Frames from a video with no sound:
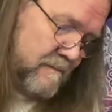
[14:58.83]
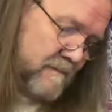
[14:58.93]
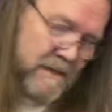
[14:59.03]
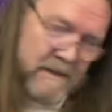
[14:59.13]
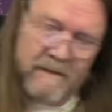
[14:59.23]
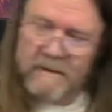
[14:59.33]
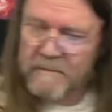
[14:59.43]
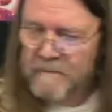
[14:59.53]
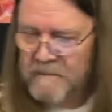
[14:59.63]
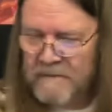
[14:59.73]
you know,
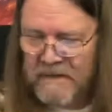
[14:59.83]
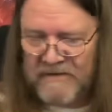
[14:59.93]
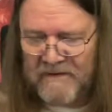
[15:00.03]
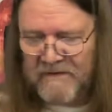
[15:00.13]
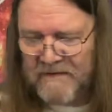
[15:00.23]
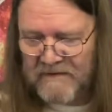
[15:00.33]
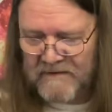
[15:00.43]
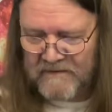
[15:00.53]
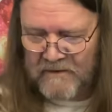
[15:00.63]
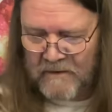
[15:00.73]
let's just let's
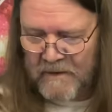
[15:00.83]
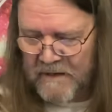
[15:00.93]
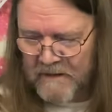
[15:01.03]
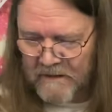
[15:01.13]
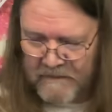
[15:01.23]
just go right here.